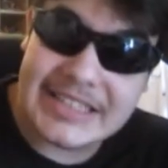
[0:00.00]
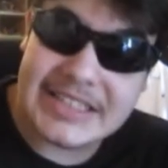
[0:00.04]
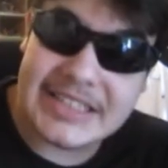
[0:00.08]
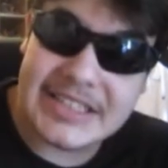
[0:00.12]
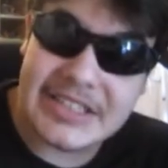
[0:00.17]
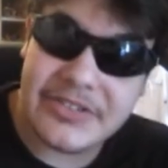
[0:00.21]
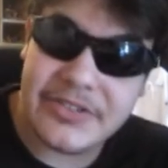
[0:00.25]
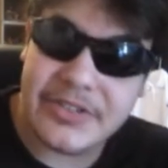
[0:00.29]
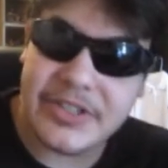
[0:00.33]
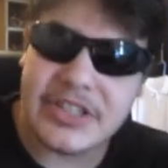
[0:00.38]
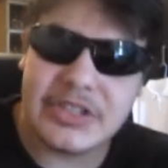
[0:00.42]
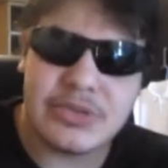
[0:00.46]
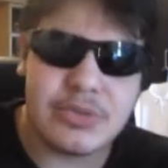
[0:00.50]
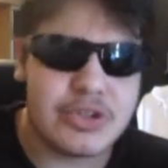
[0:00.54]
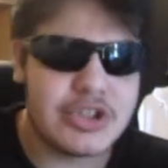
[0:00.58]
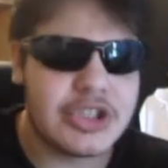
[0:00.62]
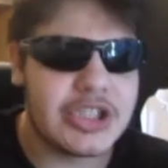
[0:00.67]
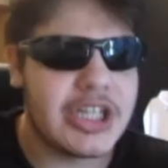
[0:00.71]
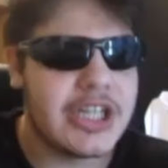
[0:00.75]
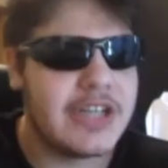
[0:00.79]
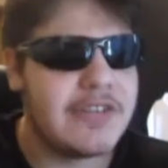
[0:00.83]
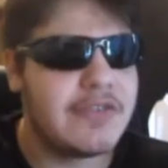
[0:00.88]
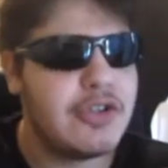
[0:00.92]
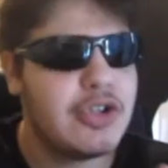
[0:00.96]
series, which
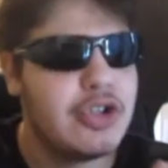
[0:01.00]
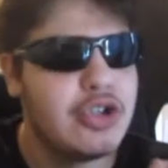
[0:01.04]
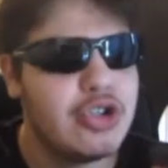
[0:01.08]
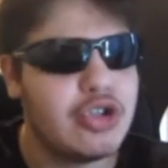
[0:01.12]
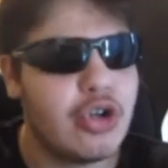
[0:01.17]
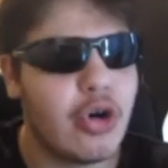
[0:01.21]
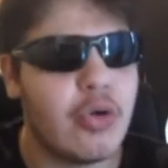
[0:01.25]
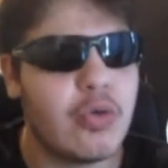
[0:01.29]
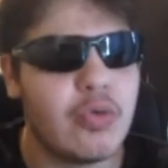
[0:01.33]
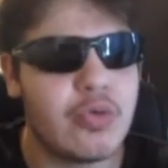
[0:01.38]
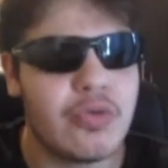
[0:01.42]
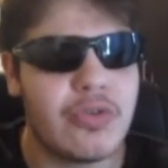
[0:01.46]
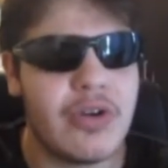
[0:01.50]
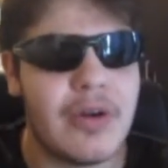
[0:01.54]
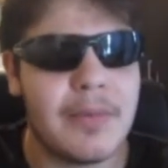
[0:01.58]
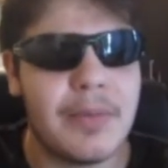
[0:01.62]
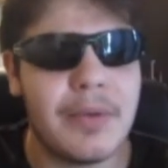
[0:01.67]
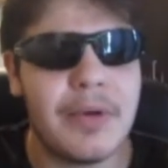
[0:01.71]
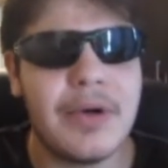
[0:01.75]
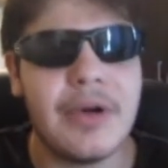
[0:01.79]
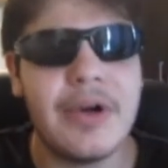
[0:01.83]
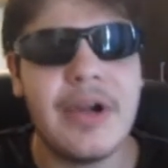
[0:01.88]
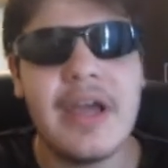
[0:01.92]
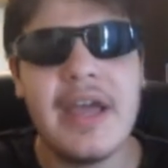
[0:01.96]
if you don't
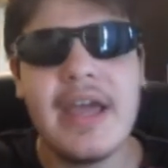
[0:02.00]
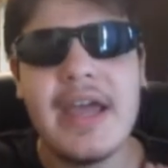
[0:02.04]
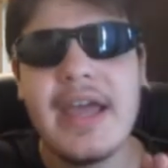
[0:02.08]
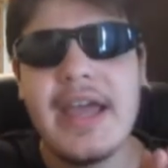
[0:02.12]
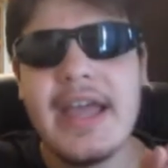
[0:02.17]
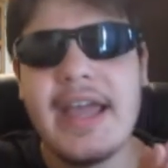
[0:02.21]
remember